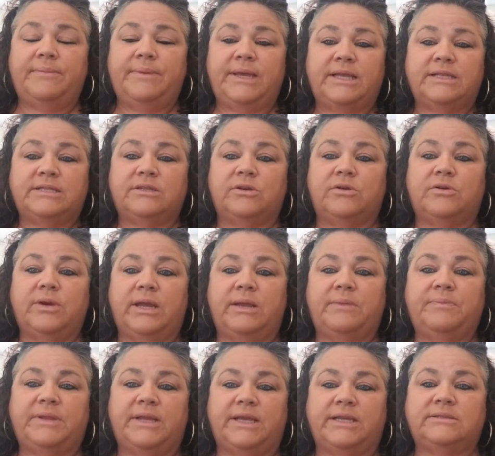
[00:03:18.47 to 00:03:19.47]
It's a
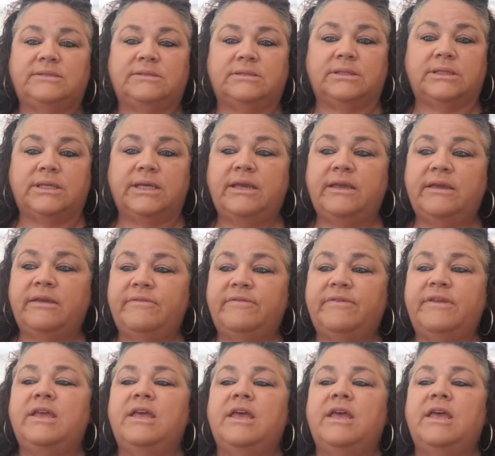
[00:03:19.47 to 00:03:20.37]
great place to live.